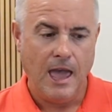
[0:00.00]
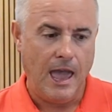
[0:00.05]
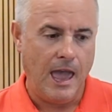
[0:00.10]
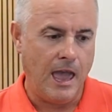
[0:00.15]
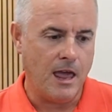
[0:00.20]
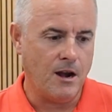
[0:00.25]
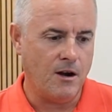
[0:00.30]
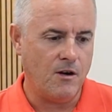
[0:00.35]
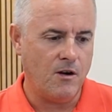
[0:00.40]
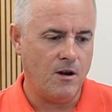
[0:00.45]

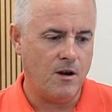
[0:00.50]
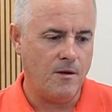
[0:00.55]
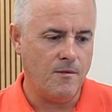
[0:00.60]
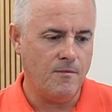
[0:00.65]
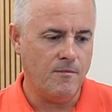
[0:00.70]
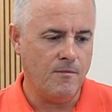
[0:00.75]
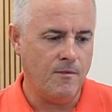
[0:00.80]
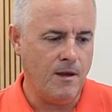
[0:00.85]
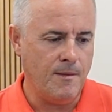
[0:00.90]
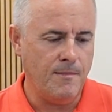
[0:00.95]
And I
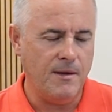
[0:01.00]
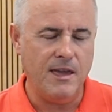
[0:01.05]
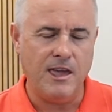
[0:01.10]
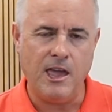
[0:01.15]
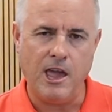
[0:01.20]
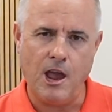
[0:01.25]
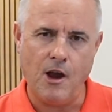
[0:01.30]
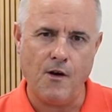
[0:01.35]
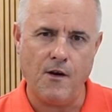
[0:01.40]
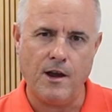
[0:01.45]
remember
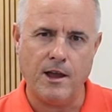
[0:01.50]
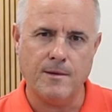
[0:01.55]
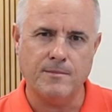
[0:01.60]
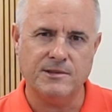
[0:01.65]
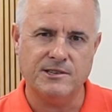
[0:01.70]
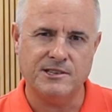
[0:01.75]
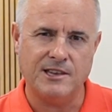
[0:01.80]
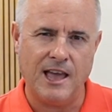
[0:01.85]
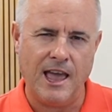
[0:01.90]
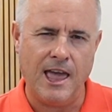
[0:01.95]
hearing him
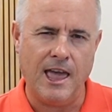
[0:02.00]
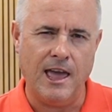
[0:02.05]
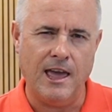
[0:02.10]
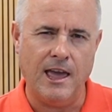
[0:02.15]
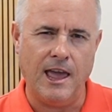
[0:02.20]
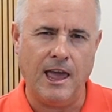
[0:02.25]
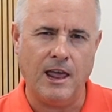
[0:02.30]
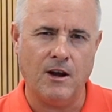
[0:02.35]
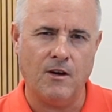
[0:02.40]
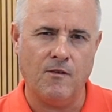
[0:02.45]
say
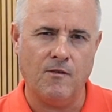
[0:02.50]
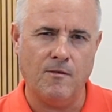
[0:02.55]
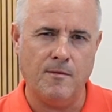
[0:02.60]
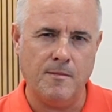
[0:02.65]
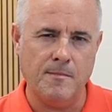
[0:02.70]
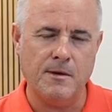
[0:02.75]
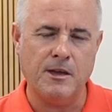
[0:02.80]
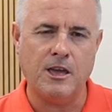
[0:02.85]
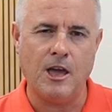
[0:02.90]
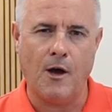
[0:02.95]
it, and I
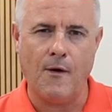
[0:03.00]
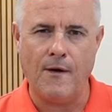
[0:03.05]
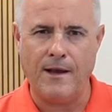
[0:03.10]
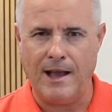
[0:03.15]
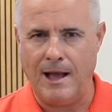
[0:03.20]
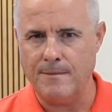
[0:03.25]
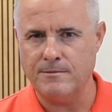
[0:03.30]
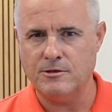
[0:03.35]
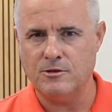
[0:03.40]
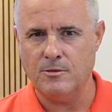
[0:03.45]
remember
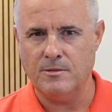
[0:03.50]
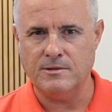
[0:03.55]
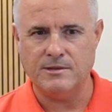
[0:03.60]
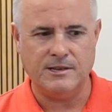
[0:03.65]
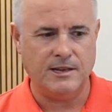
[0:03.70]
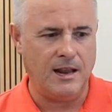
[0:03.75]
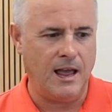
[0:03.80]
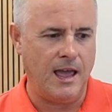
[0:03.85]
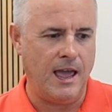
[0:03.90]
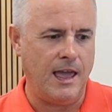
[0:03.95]
going up to him and
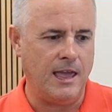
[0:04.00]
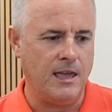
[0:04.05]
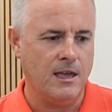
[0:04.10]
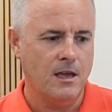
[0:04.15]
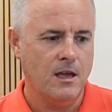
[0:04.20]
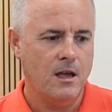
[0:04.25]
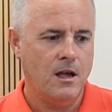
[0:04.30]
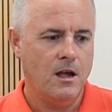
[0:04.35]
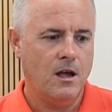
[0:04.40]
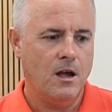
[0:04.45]
said, "Hey,
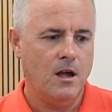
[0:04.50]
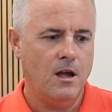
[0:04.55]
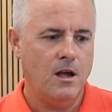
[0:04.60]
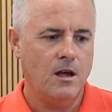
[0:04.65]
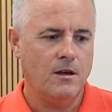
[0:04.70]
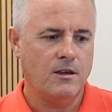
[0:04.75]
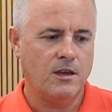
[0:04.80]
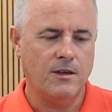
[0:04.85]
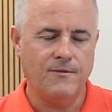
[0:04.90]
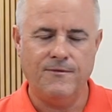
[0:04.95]

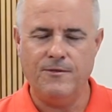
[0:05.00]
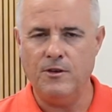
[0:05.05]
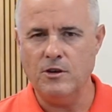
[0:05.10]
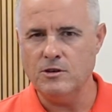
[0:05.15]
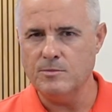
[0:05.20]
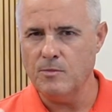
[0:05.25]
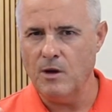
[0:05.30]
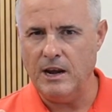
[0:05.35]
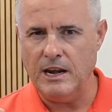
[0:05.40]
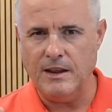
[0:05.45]

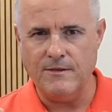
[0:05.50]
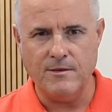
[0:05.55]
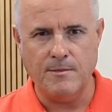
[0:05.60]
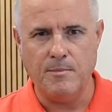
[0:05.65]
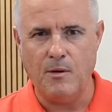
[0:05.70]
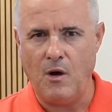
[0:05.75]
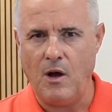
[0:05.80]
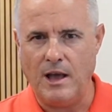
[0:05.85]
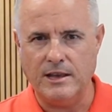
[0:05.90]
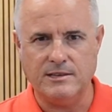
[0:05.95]
confused mind never
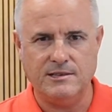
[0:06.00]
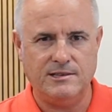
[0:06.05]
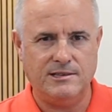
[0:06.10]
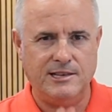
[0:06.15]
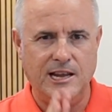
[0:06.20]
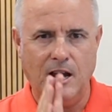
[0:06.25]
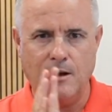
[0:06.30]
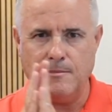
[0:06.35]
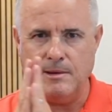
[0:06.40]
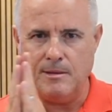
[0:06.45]
buys.
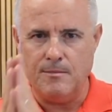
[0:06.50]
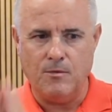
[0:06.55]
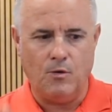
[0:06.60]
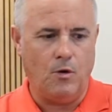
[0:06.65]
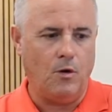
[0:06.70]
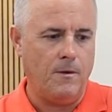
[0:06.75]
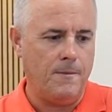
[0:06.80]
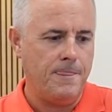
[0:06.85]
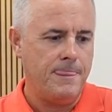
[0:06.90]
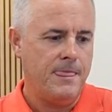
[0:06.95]
Tell me
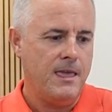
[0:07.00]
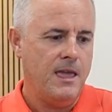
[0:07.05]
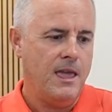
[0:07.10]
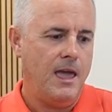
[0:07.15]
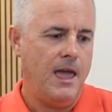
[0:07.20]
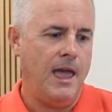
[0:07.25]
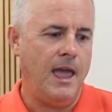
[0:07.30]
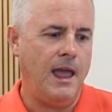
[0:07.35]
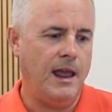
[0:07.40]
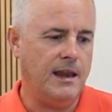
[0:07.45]
more."
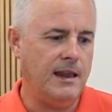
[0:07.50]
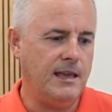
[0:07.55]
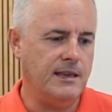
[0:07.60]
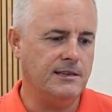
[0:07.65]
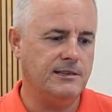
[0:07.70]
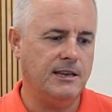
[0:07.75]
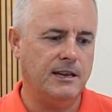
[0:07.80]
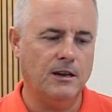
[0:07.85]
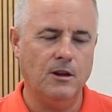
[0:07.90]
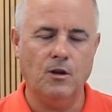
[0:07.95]
And he
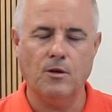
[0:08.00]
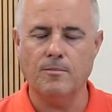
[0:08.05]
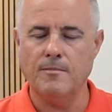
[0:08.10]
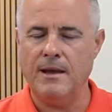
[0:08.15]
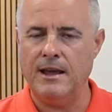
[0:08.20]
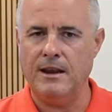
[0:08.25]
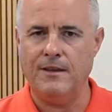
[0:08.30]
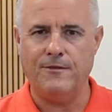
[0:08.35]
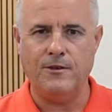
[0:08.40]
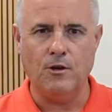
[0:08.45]
said, "Look,
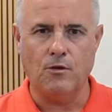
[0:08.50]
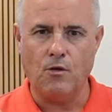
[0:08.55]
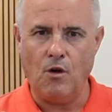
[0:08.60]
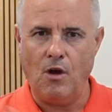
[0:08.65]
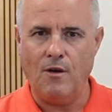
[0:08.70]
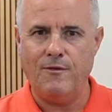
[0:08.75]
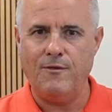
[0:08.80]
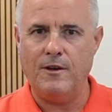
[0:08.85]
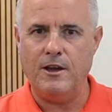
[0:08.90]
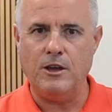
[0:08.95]
mate, if your
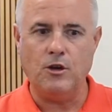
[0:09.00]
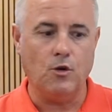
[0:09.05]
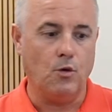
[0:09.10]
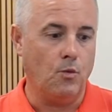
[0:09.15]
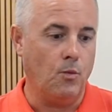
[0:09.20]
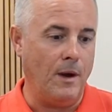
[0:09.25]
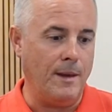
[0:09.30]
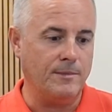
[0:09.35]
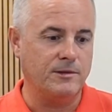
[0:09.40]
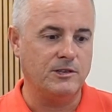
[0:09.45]
offer, your
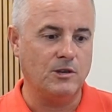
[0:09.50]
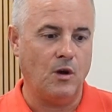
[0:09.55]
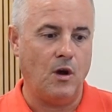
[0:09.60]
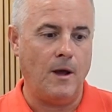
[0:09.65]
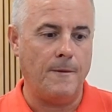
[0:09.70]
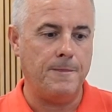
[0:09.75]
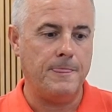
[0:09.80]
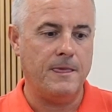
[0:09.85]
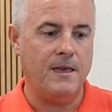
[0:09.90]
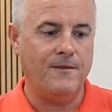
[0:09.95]

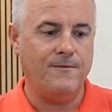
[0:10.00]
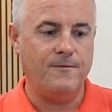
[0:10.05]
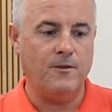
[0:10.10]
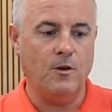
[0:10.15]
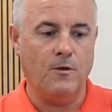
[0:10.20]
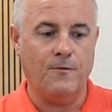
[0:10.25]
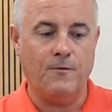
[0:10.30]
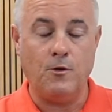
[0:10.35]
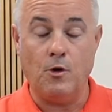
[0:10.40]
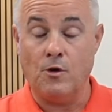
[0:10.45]
website,
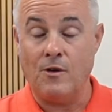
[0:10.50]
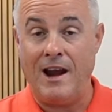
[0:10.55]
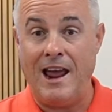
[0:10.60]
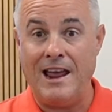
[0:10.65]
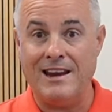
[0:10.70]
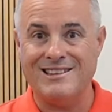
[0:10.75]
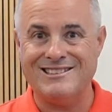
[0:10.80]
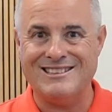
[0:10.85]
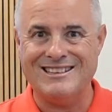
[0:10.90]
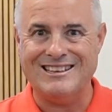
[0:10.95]
if your
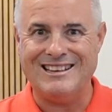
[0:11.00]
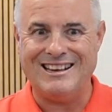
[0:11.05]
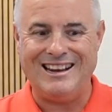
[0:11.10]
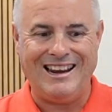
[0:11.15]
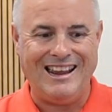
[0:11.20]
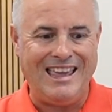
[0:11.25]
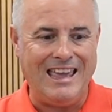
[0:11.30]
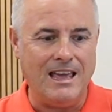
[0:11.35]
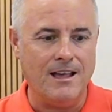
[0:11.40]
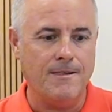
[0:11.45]
ad isn't
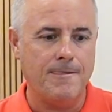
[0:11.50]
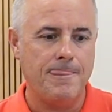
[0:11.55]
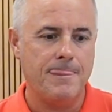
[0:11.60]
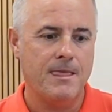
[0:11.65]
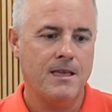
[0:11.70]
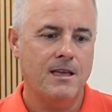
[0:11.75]
clear,